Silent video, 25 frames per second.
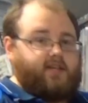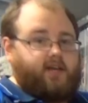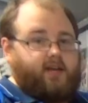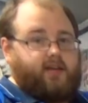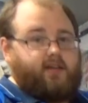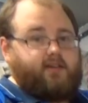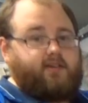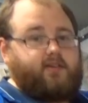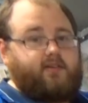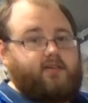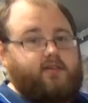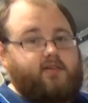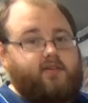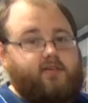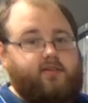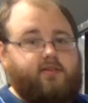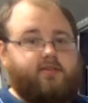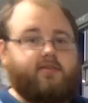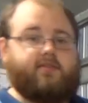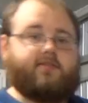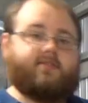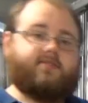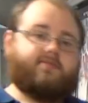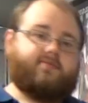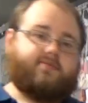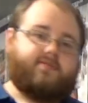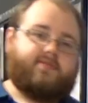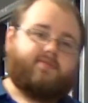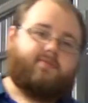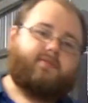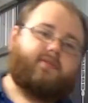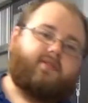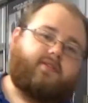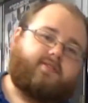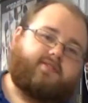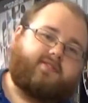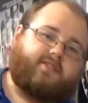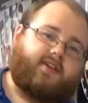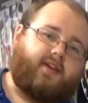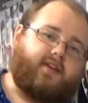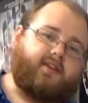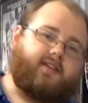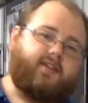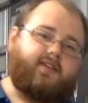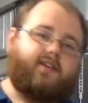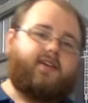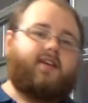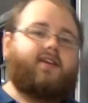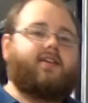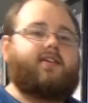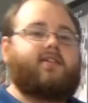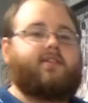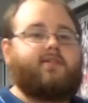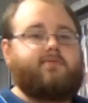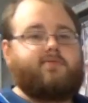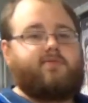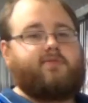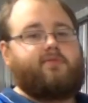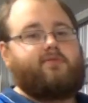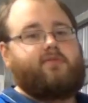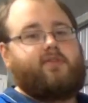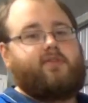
hat. This was when I was starting to get out of Clipsal